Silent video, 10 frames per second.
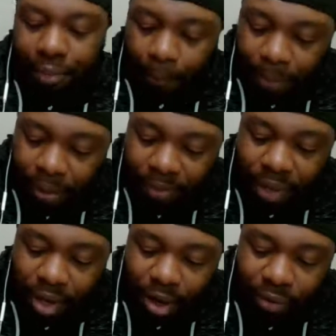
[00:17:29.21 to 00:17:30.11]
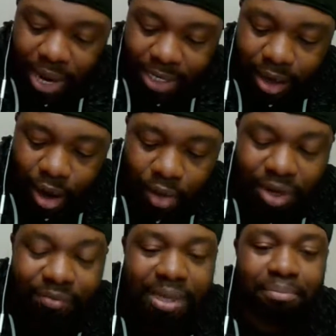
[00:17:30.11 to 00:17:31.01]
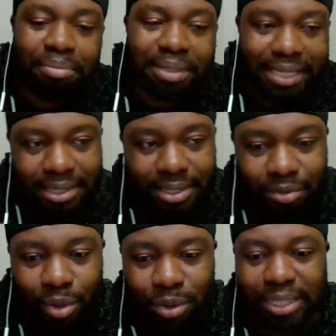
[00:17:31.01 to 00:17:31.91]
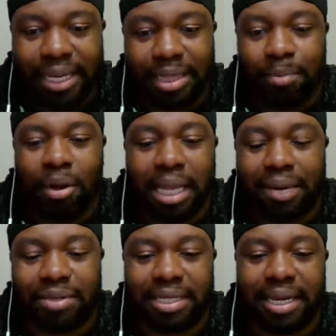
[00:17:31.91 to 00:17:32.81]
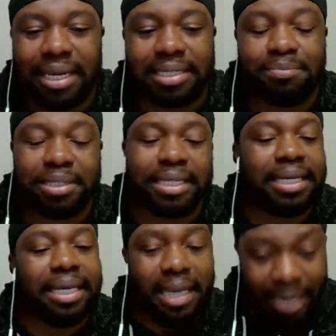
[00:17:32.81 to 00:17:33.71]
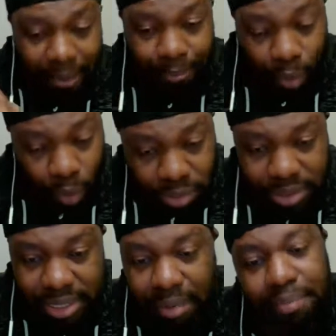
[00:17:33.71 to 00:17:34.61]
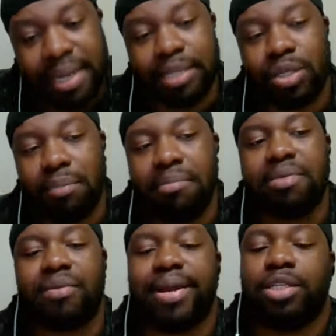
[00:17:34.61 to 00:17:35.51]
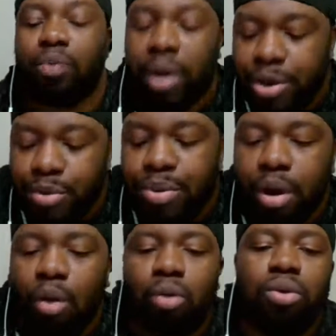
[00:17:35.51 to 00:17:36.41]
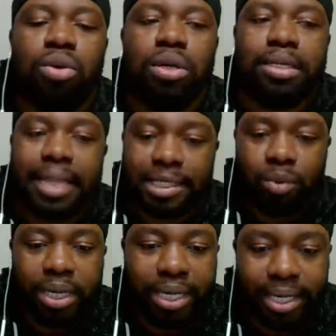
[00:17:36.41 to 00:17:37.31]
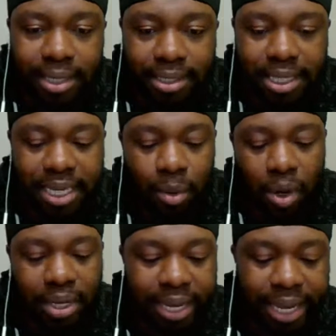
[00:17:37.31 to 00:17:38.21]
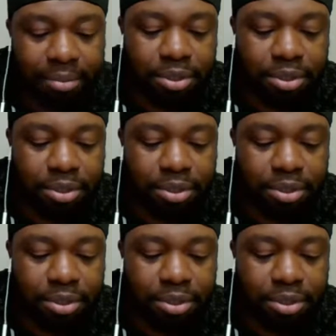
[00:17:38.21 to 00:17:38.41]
The correct call would have been blitz DeRozan, get the ball out of his hands, but then he pulls up into the mid-range where that's what he does, and he won the game.